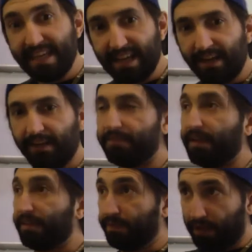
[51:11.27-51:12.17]
of
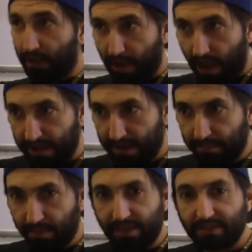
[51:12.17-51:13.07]
an odd
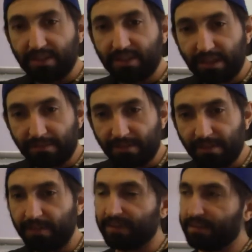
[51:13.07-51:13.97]
number is a
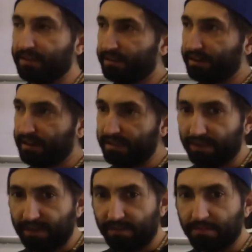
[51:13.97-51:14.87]
different thing than an
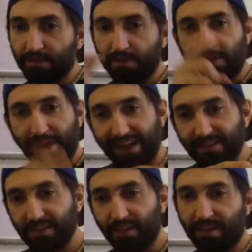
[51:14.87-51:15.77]
even number.
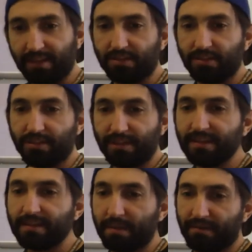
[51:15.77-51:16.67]
That's a thing to
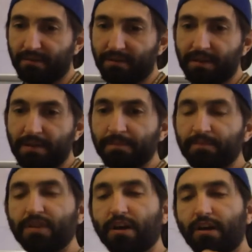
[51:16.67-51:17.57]
think about.
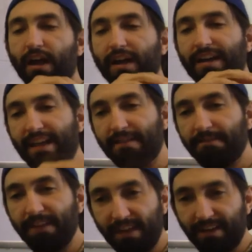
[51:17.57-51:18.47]
There are an
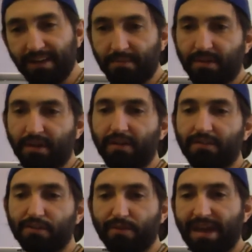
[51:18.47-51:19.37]
infinite number of
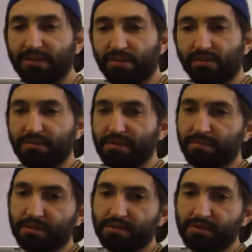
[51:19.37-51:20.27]
irrational
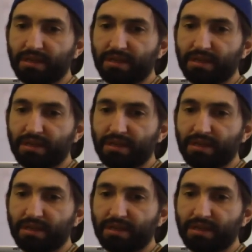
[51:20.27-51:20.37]
numbers.